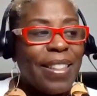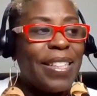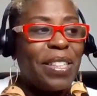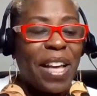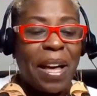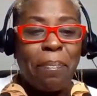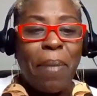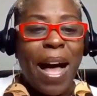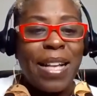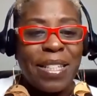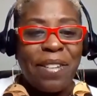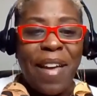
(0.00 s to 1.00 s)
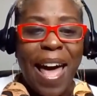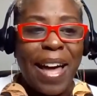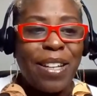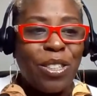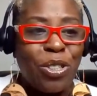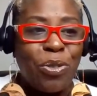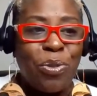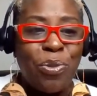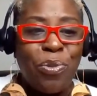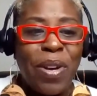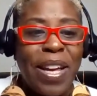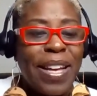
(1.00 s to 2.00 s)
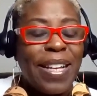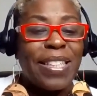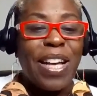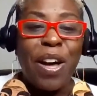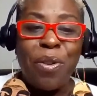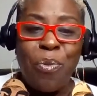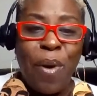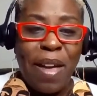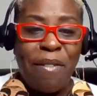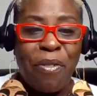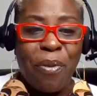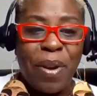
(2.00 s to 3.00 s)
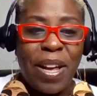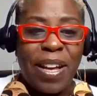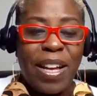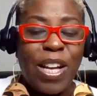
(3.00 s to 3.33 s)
This positive attitude is unwavering.